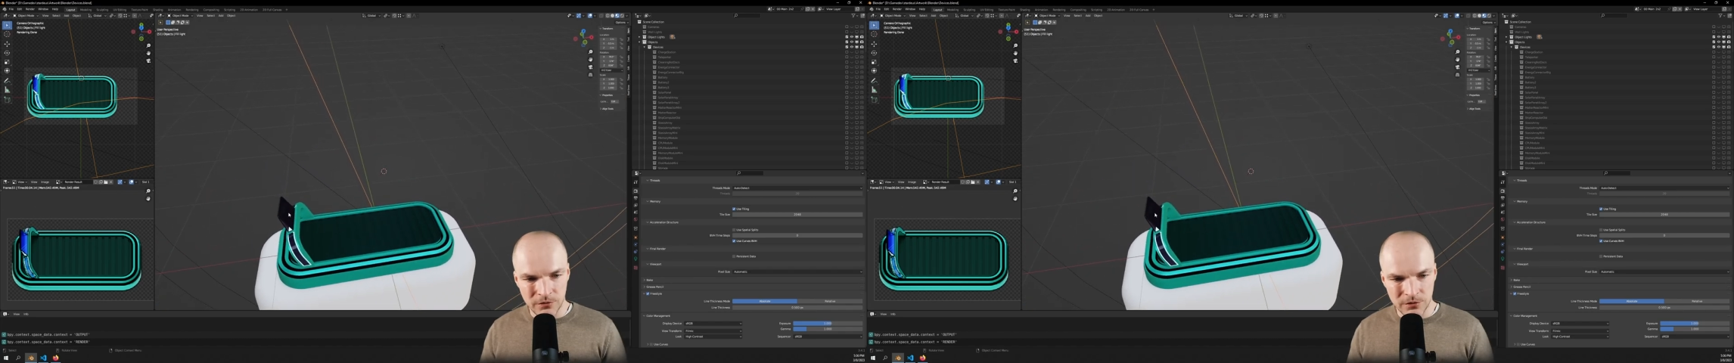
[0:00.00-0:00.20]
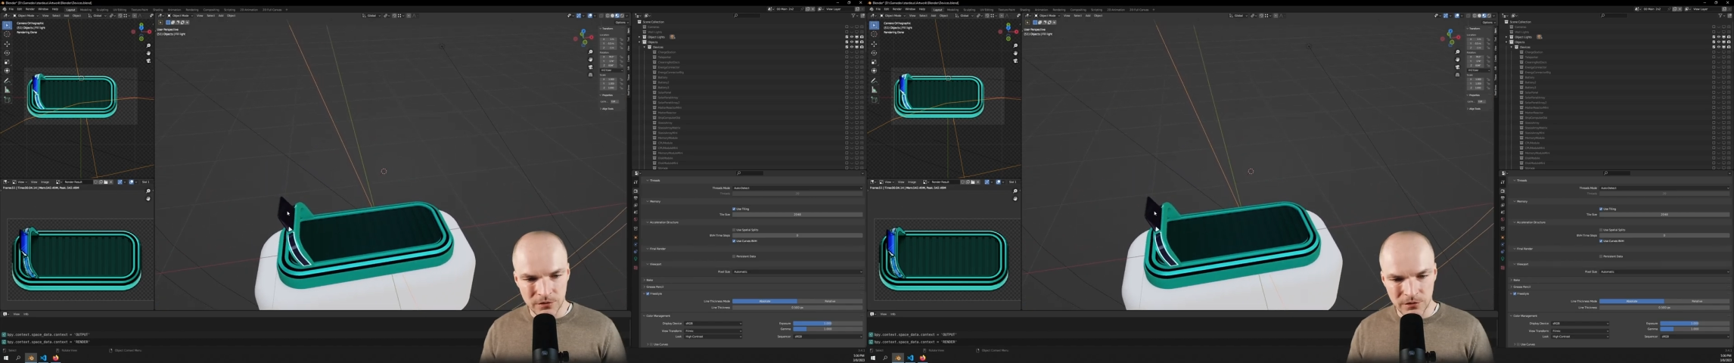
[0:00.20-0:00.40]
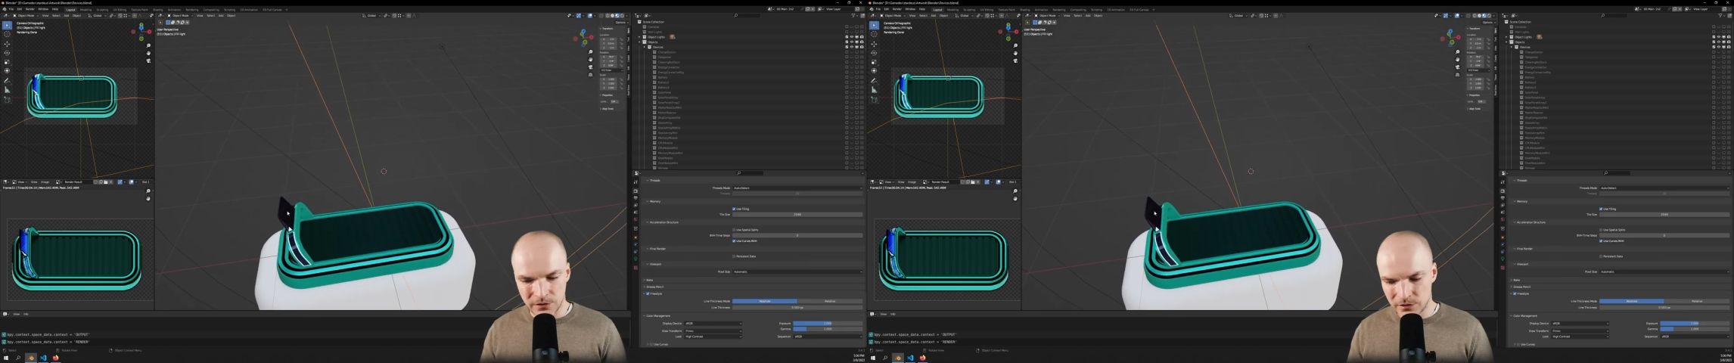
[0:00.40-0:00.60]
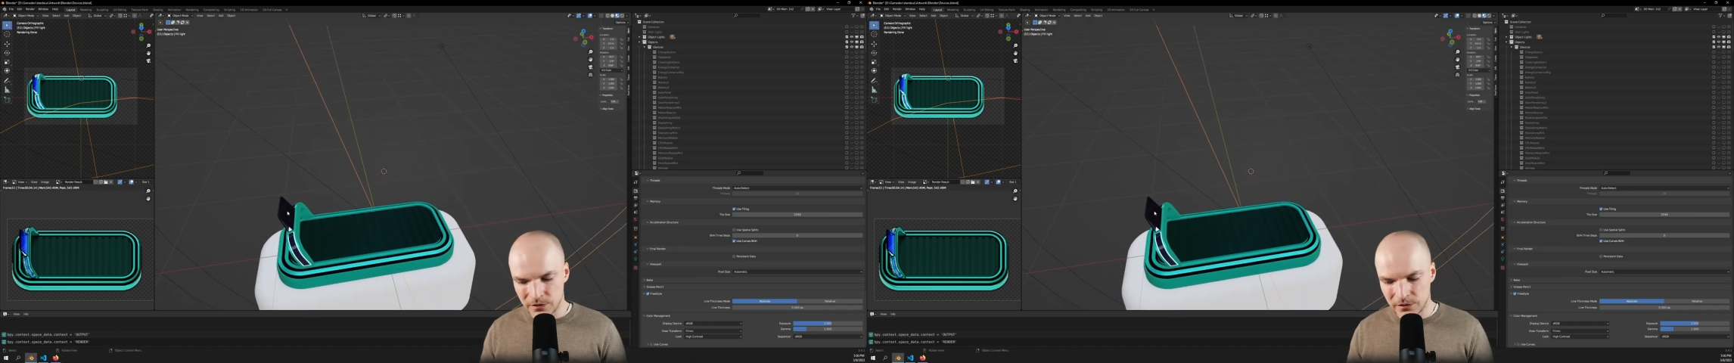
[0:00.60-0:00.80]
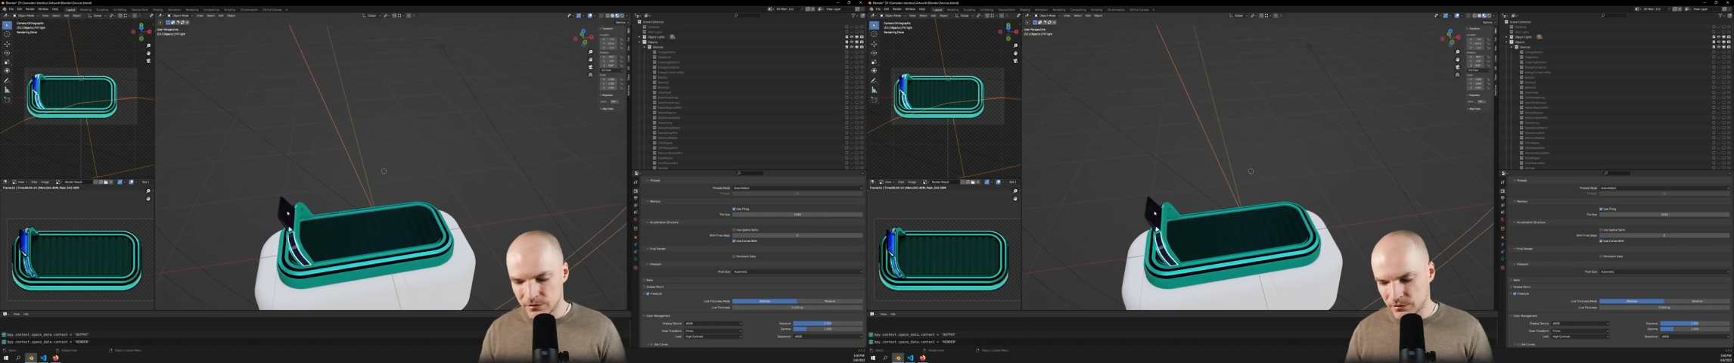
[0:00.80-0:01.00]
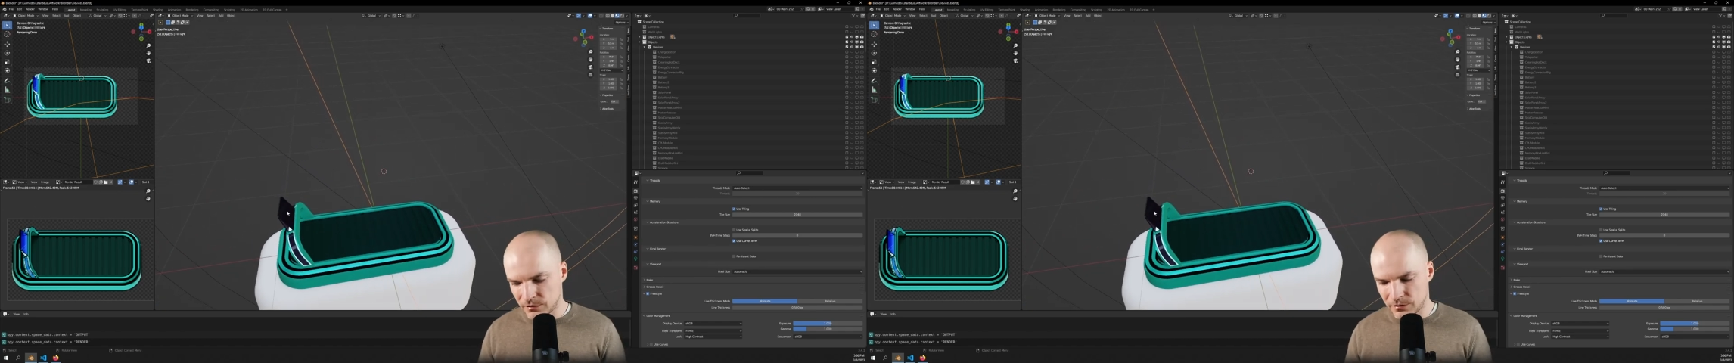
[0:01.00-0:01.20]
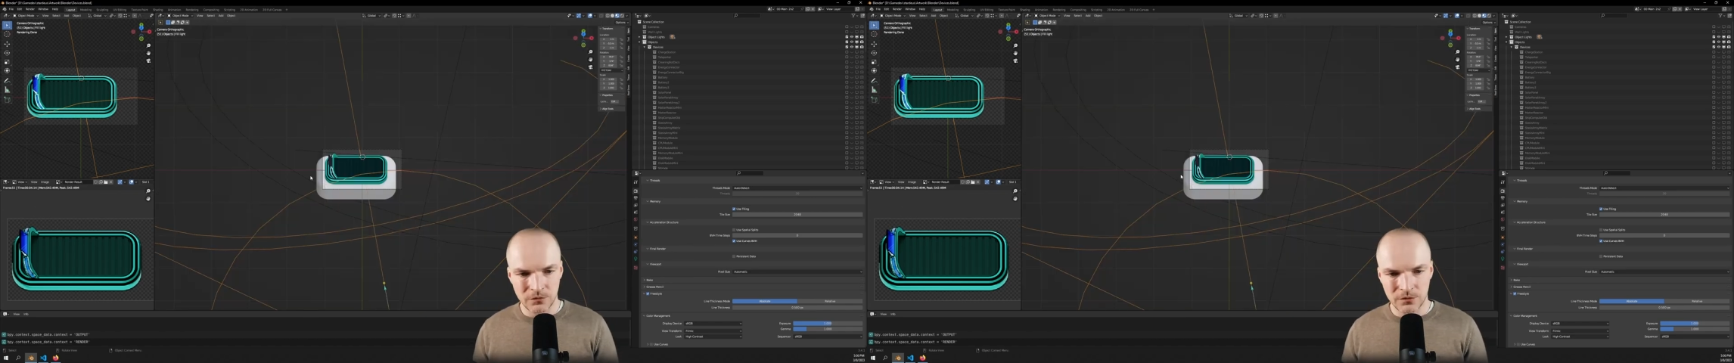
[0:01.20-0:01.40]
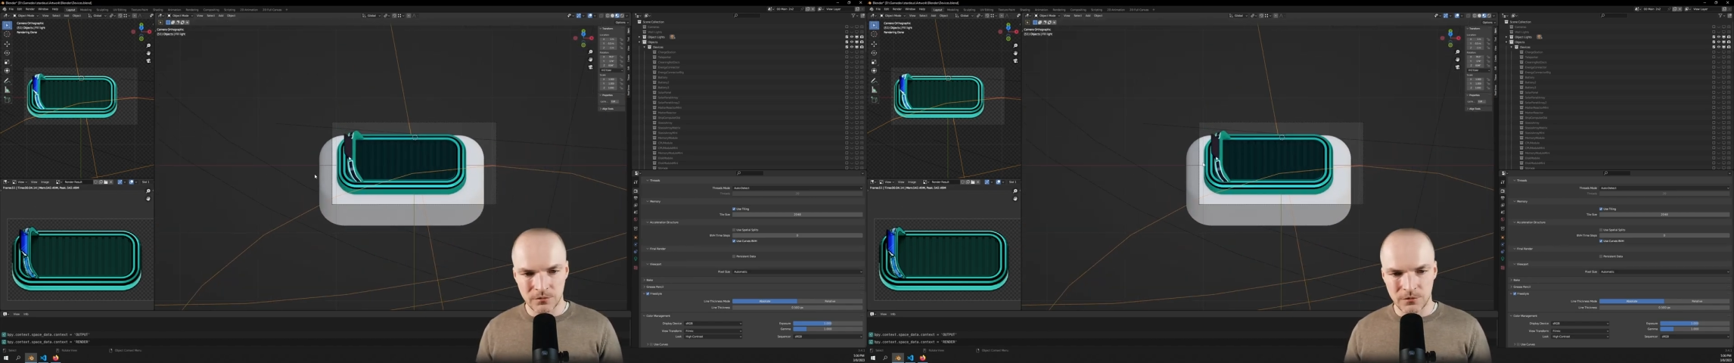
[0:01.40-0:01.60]
you can select that and
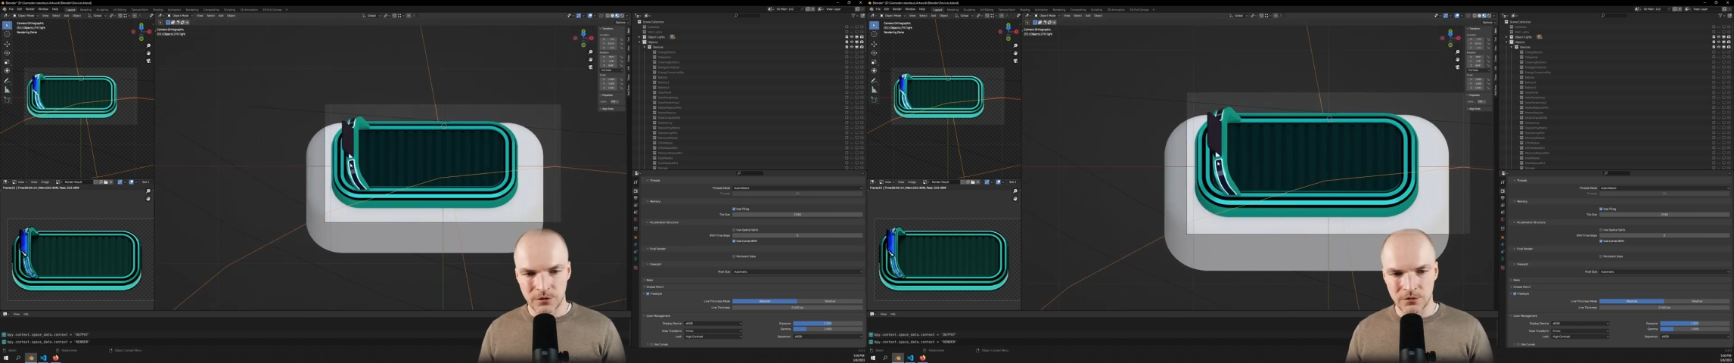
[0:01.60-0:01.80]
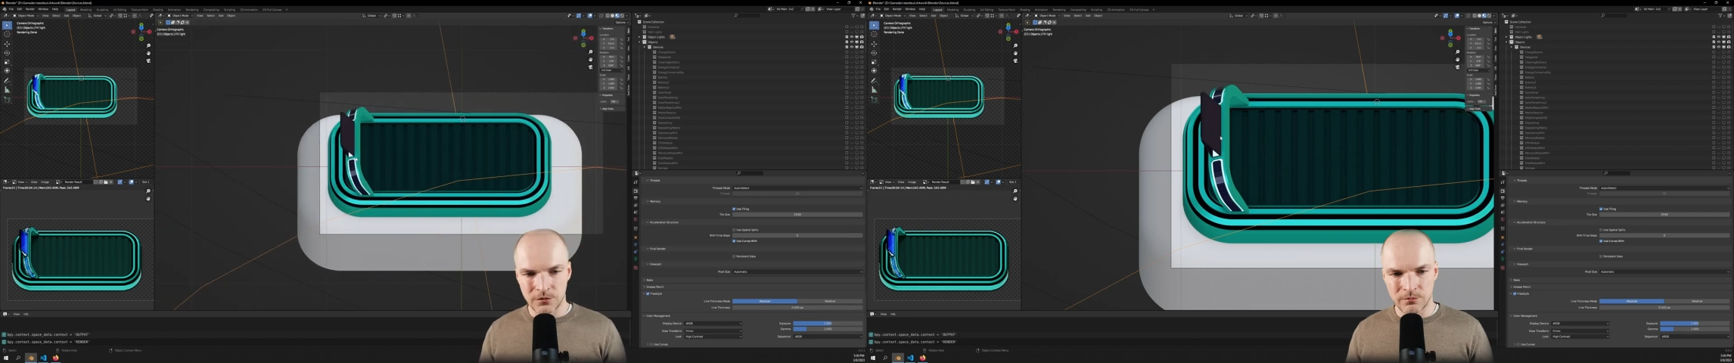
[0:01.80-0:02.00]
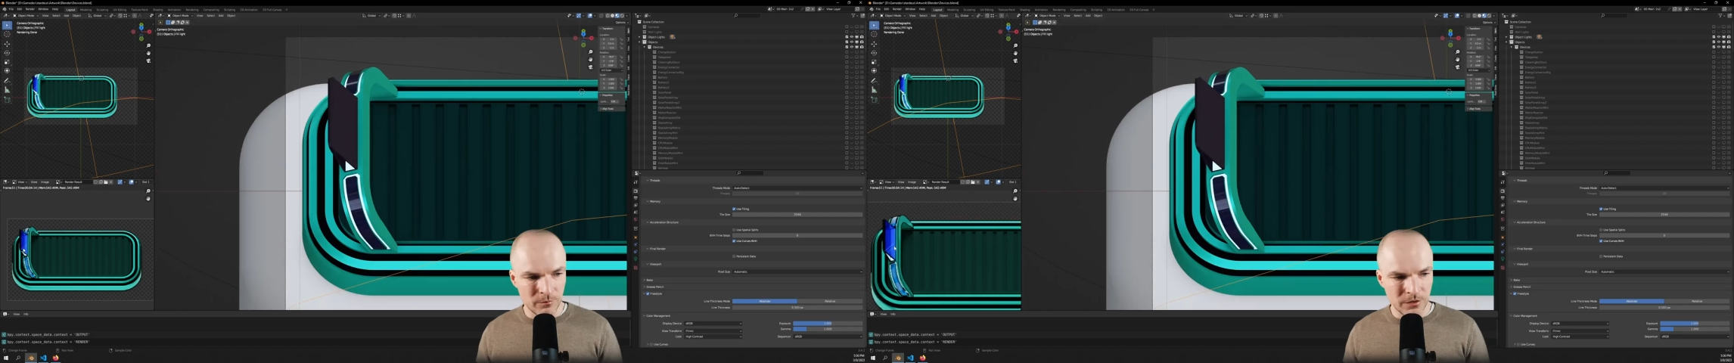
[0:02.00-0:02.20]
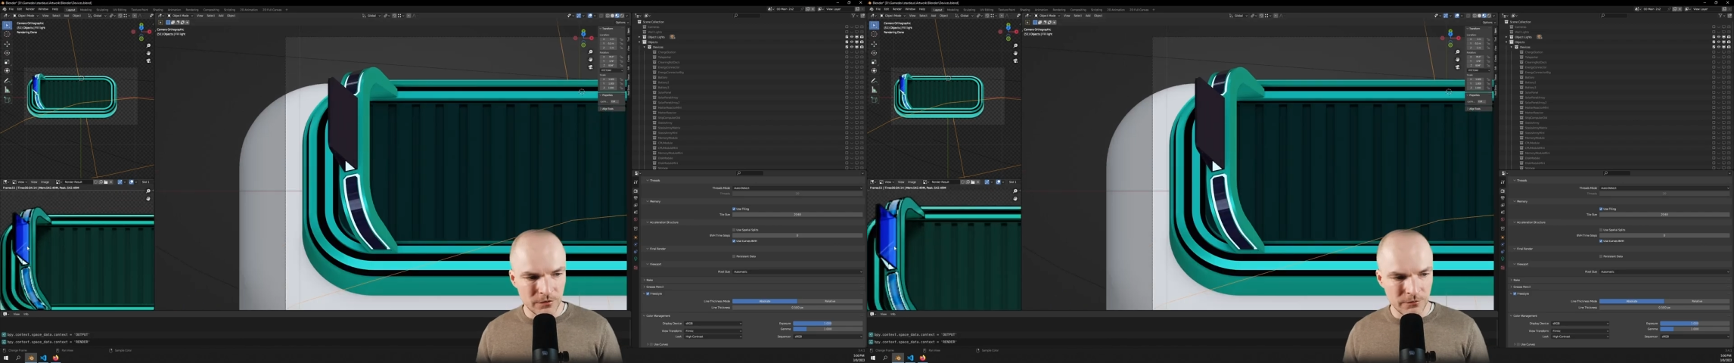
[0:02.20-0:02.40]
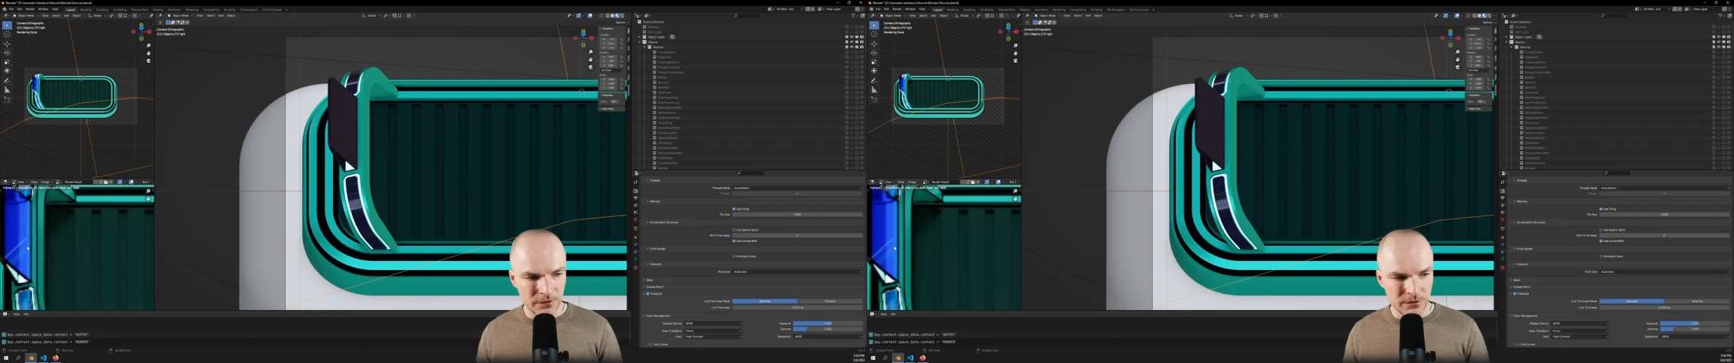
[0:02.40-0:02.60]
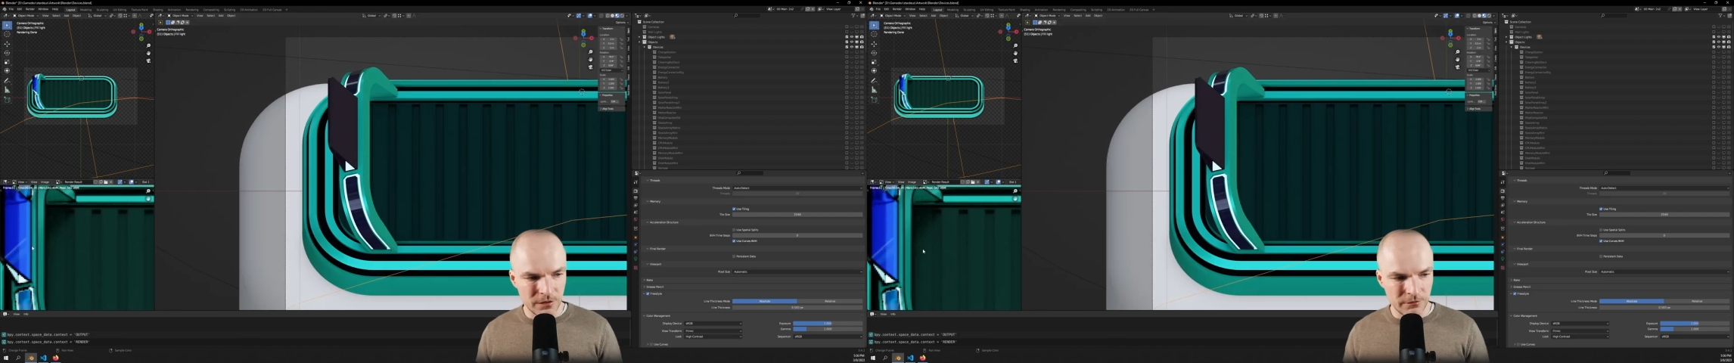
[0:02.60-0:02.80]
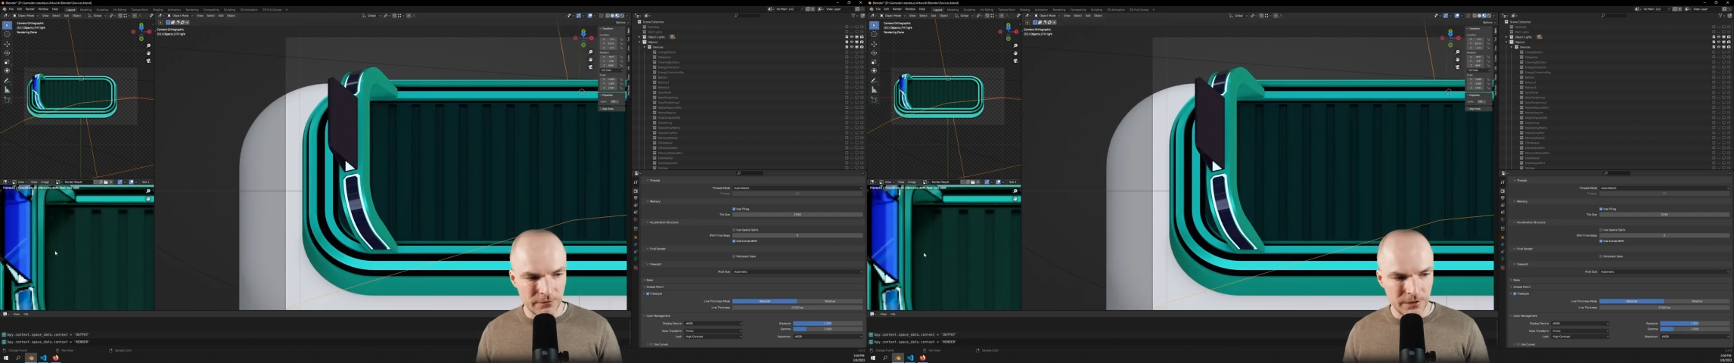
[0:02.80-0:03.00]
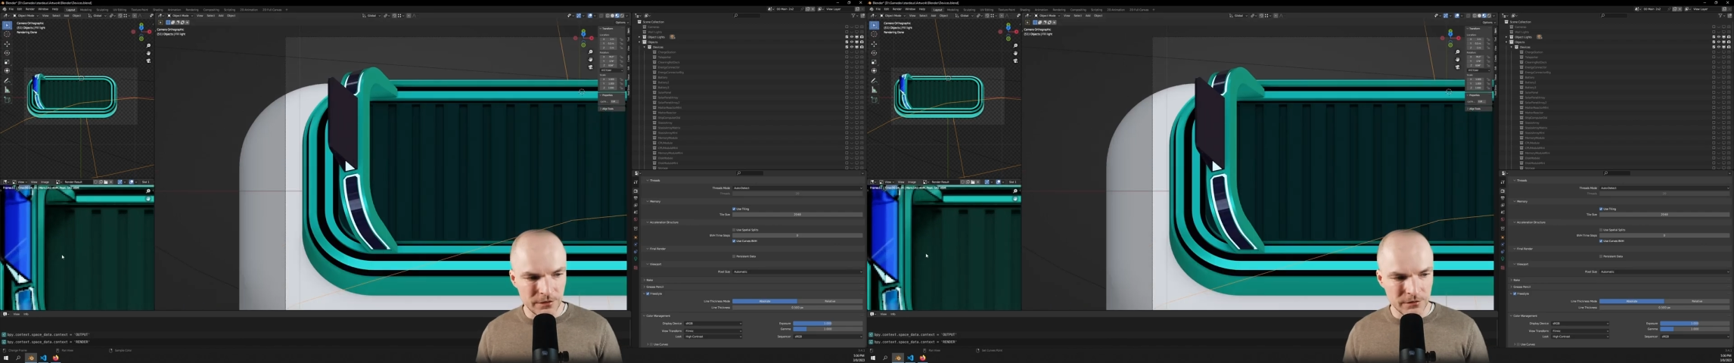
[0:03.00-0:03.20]
do something called mark freestyle
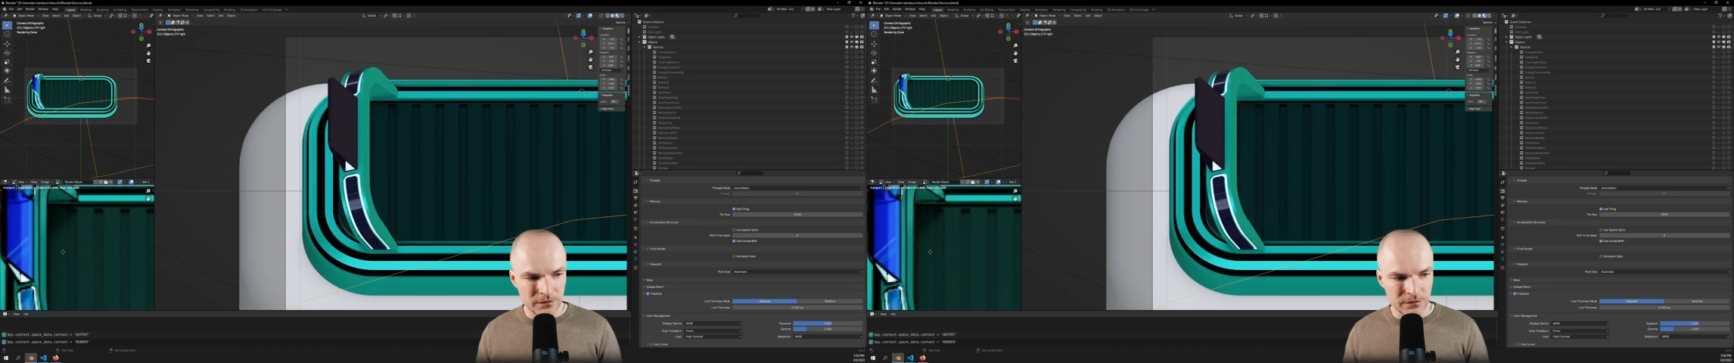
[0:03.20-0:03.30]
face.